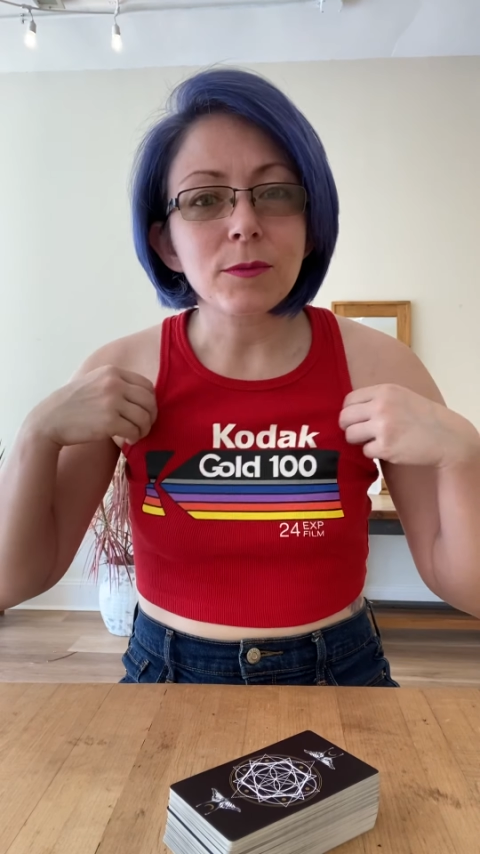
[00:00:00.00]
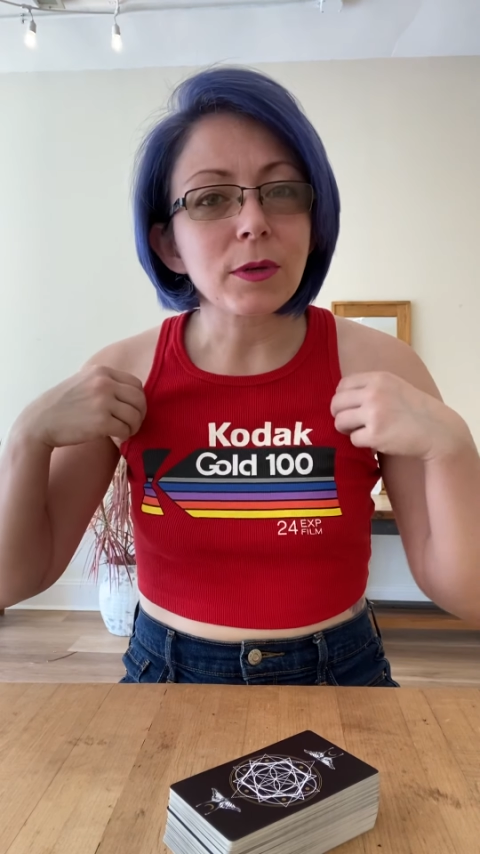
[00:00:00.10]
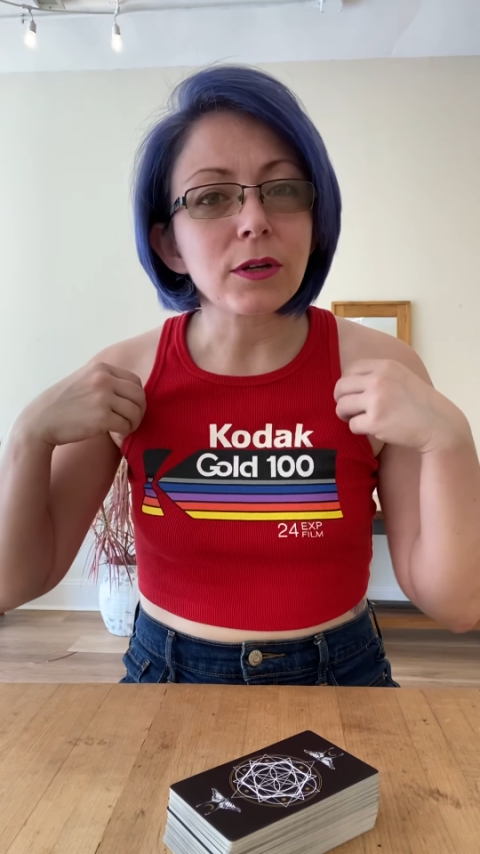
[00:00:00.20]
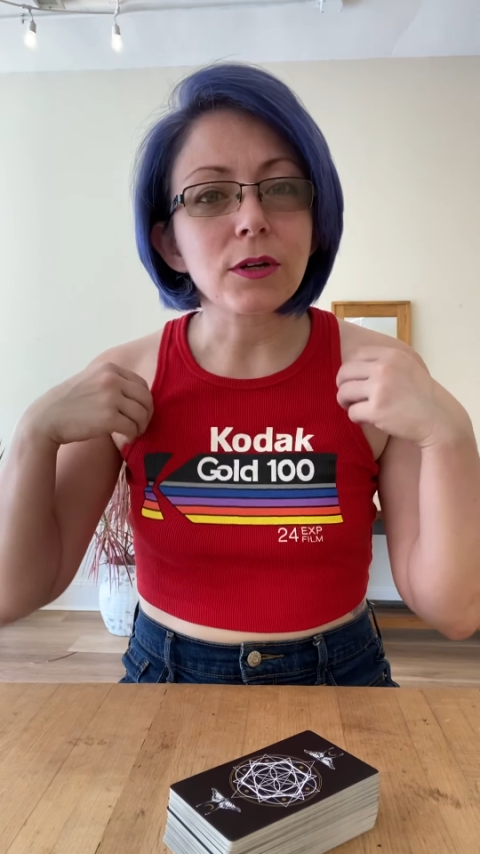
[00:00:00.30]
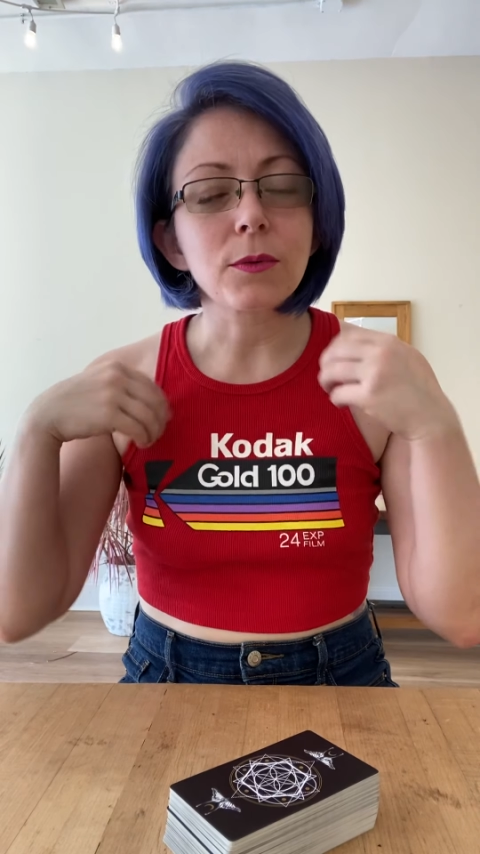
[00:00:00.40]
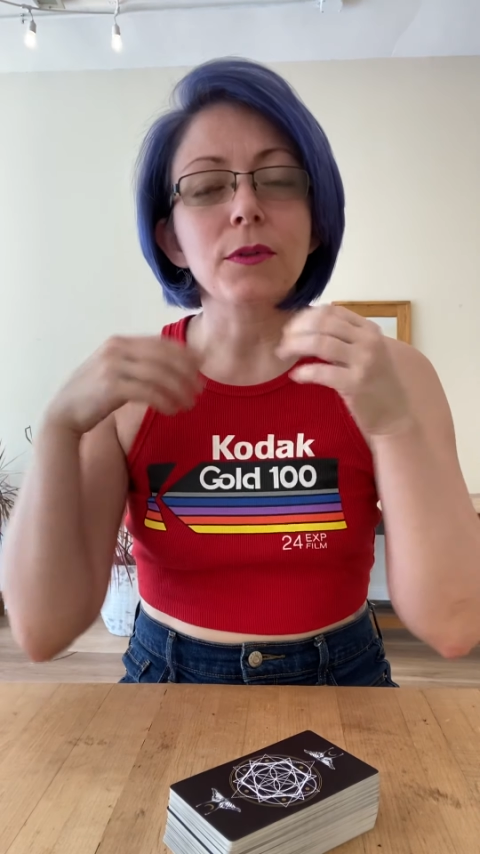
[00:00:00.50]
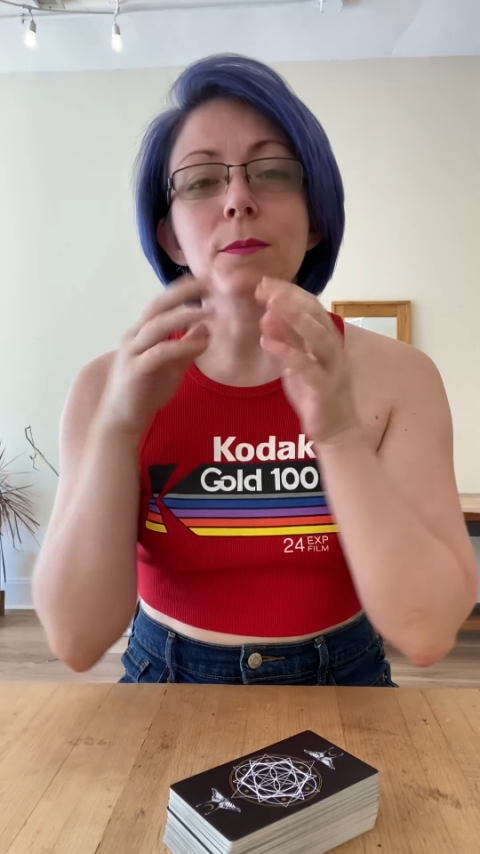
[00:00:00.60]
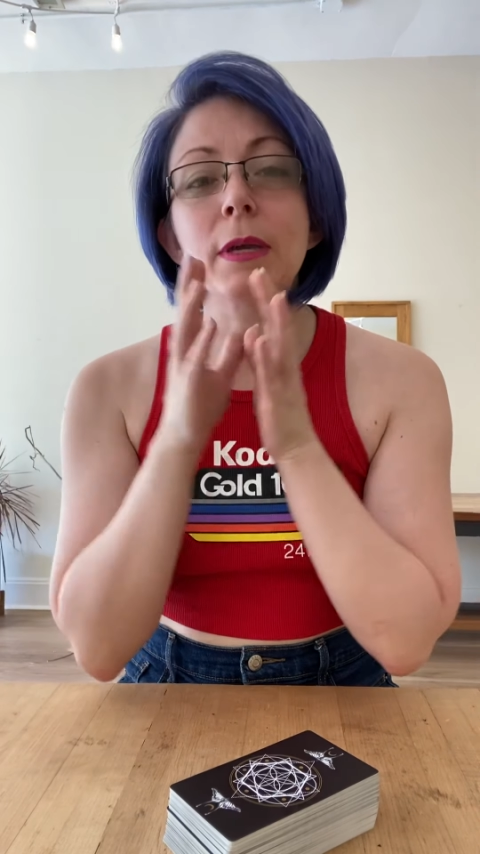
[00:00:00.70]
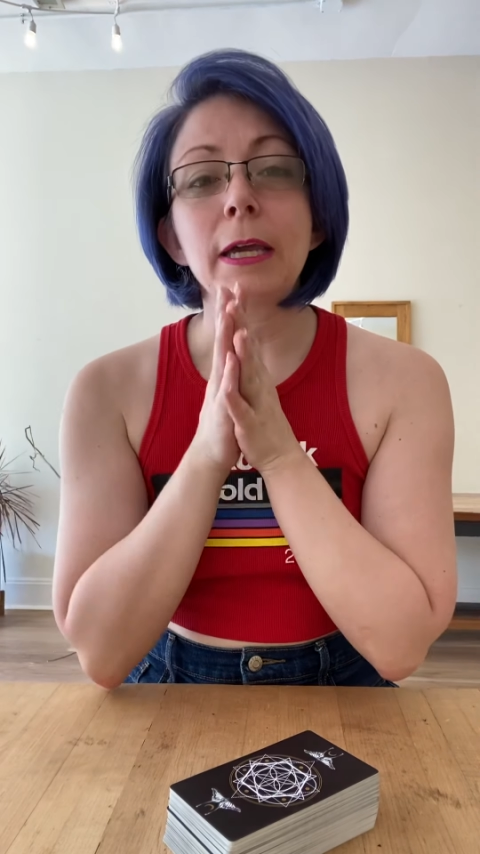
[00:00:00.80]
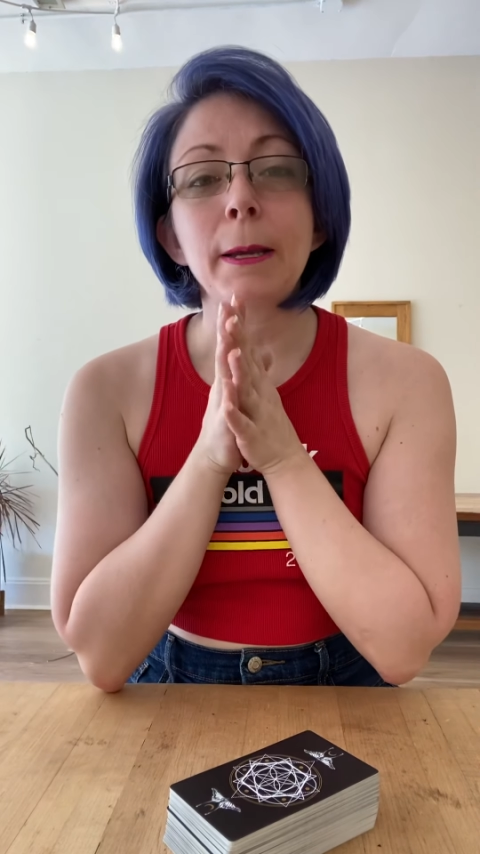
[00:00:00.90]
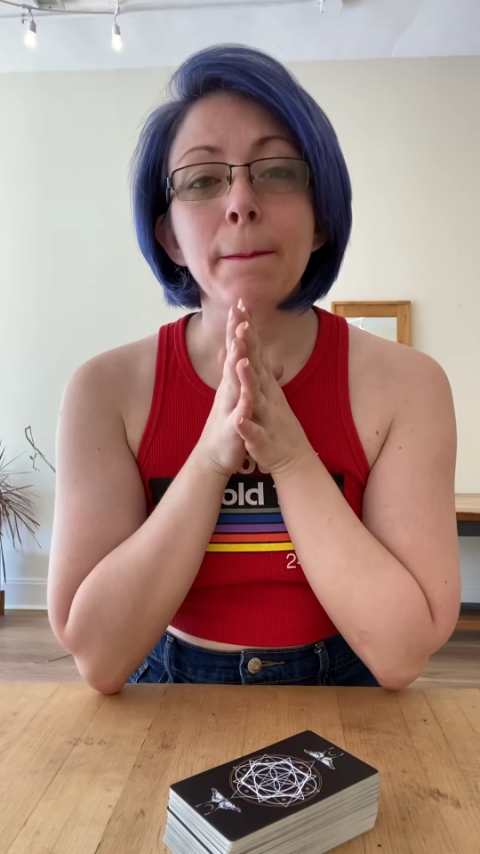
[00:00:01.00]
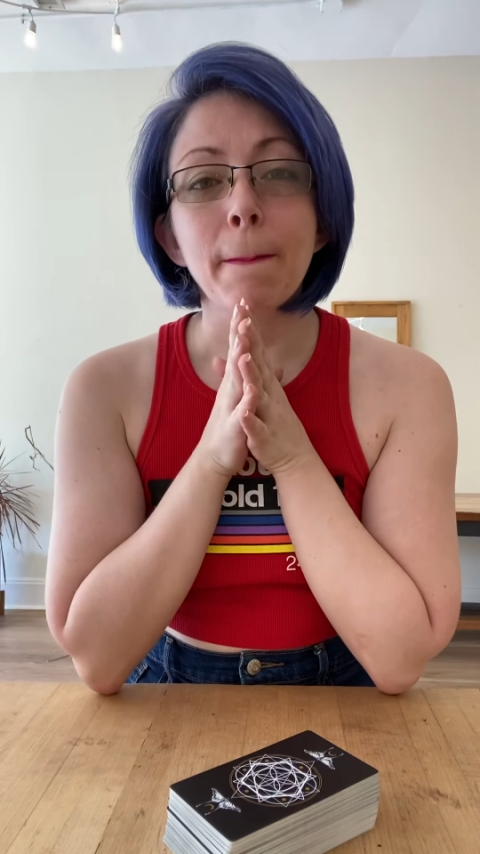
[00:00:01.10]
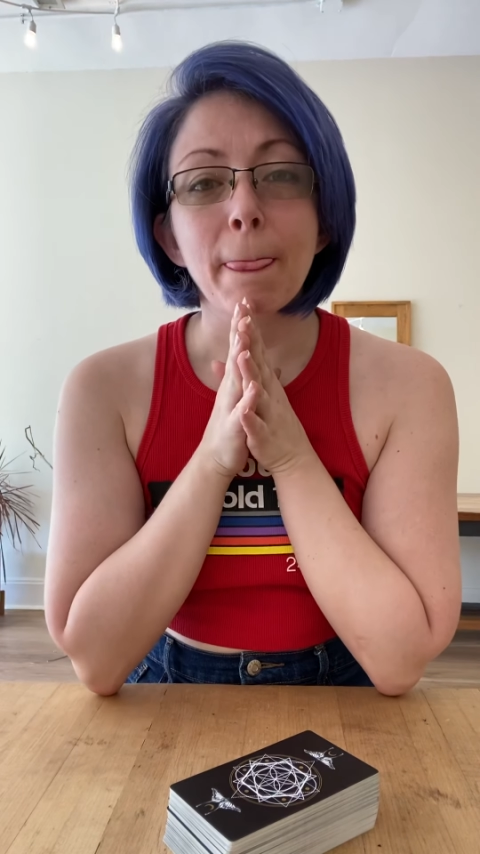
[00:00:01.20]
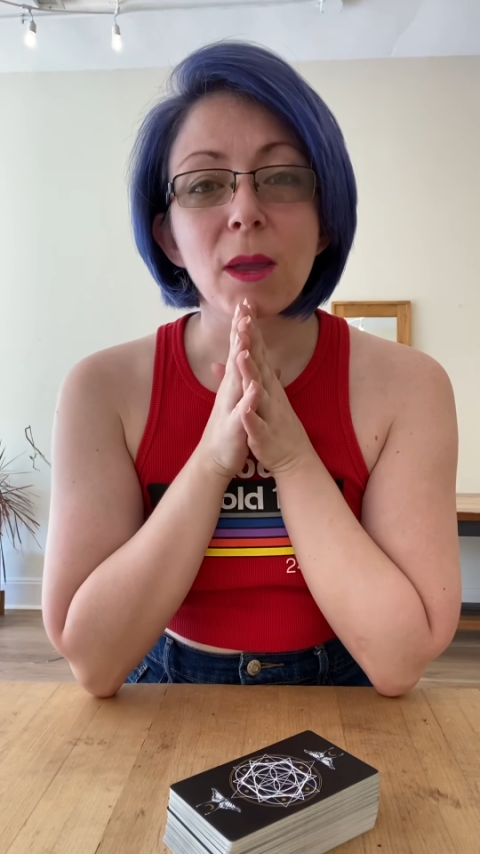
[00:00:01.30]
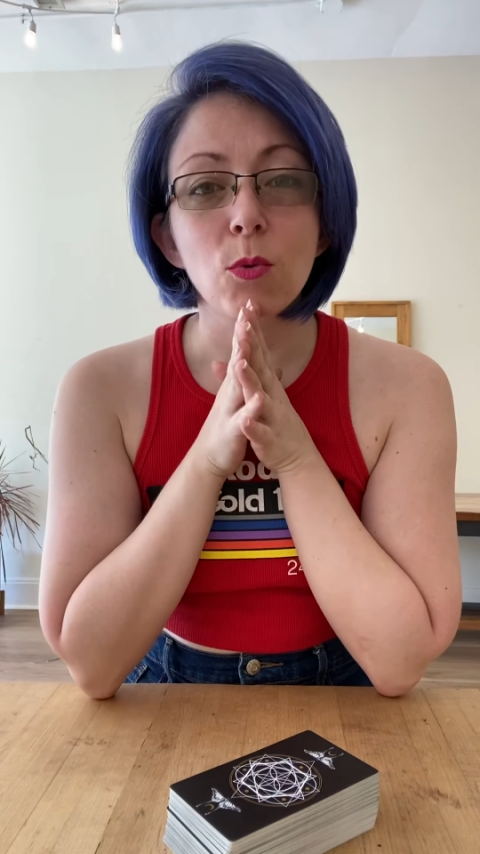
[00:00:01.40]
familiar with me